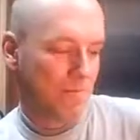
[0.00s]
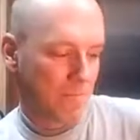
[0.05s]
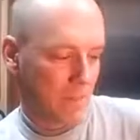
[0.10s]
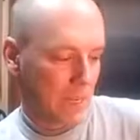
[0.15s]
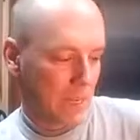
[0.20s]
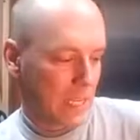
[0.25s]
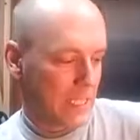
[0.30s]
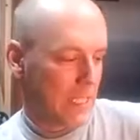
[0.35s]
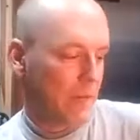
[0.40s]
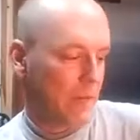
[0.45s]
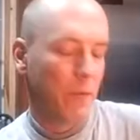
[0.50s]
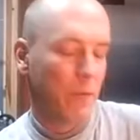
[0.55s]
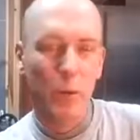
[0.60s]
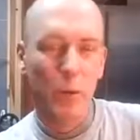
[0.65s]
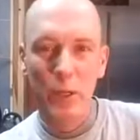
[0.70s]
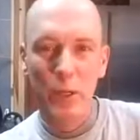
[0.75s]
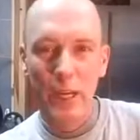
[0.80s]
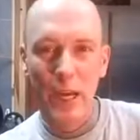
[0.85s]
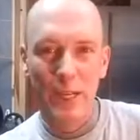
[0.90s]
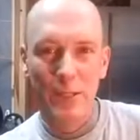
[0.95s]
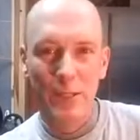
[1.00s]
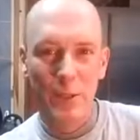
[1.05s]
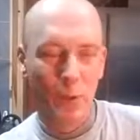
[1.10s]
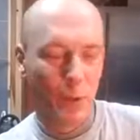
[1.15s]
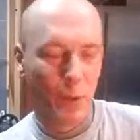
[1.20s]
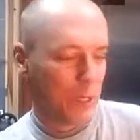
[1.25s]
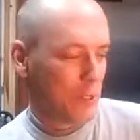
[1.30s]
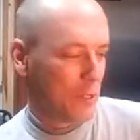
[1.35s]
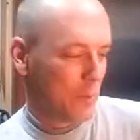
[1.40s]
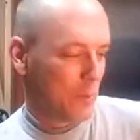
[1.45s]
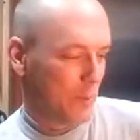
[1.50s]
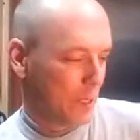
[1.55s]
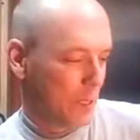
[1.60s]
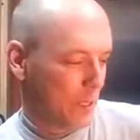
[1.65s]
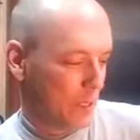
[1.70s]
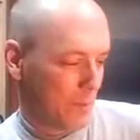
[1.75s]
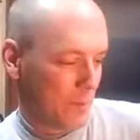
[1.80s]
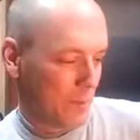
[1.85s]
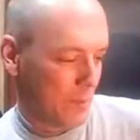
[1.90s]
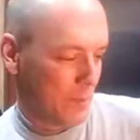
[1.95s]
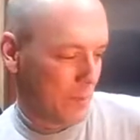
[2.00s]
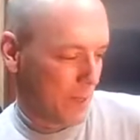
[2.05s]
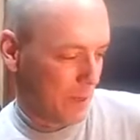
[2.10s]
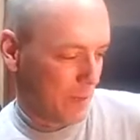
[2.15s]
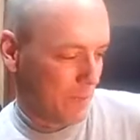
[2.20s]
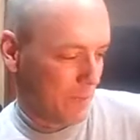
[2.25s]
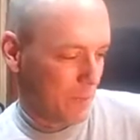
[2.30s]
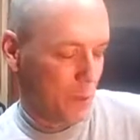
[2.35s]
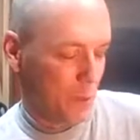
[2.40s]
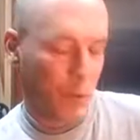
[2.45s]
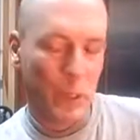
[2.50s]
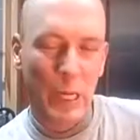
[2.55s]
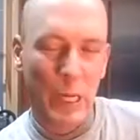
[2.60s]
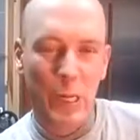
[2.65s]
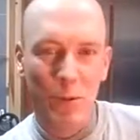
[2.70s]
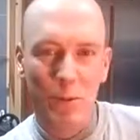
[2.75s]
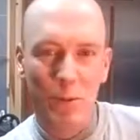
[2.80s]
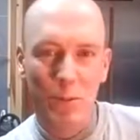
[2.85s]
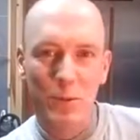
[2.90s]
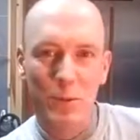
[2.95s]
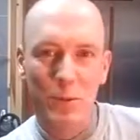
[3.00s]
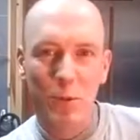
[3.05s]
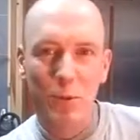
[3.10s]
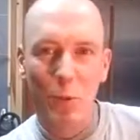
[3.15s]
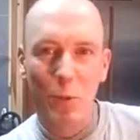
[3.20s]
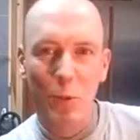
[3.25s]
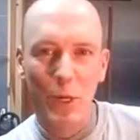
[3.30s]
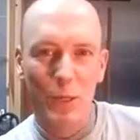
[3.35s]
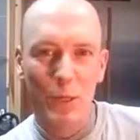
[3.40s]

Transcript: guess I never really asked the question, but they've sold well,